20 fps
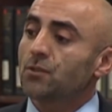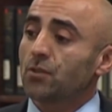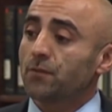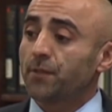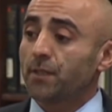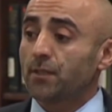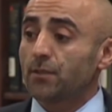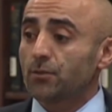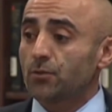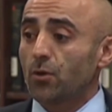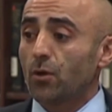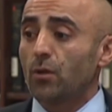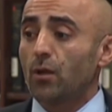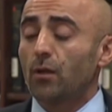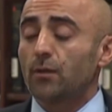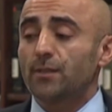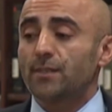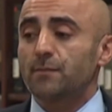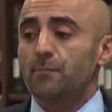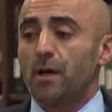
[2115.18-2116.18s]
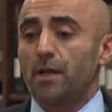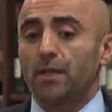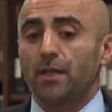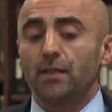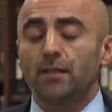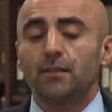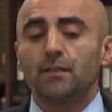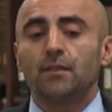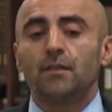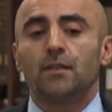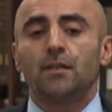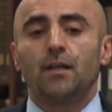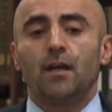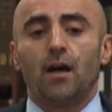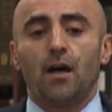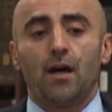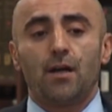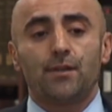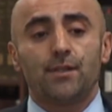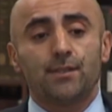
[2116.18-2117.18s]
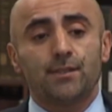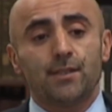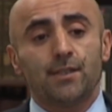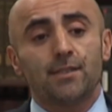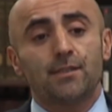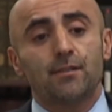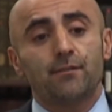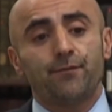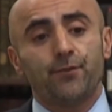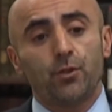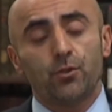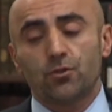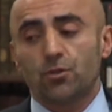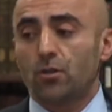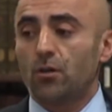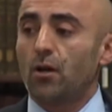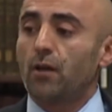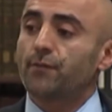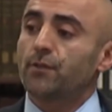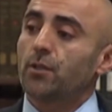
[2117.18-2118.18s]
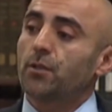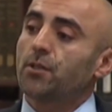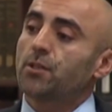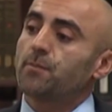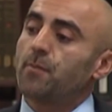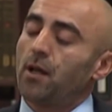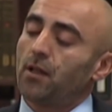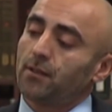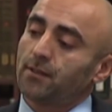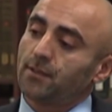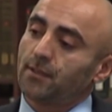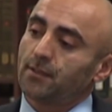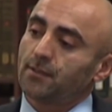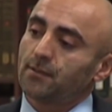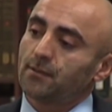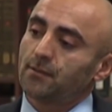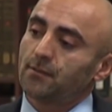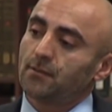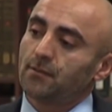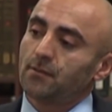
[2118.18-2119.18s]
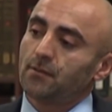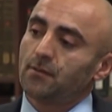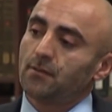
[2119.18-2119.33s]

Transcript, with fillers: So if you control all this money, uh, this is the future of Turkish politics.